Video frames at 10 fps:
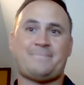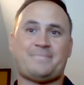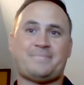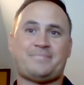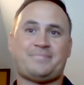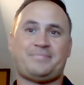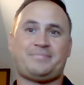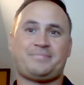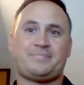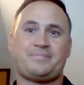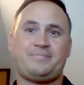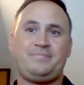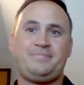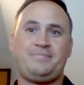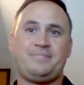
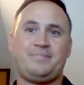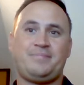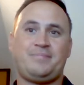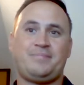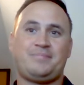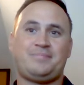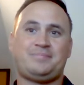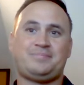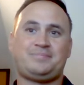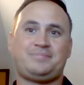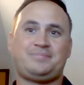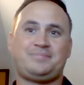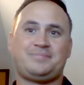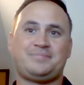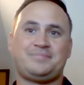
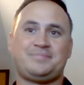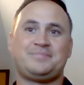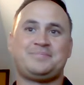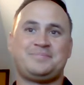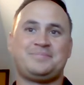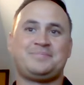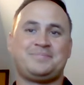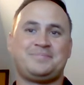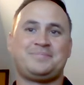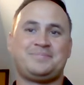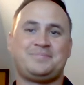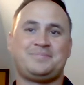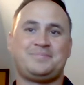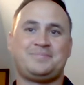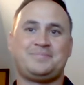
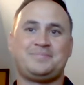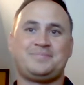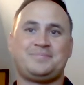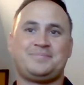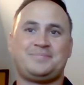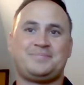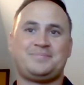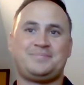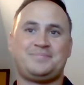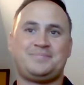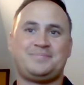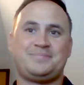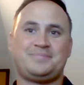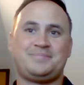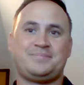
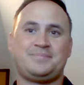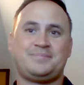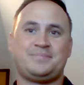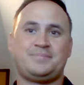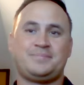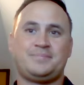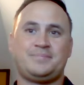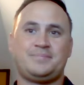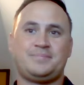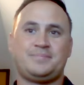(not speaking)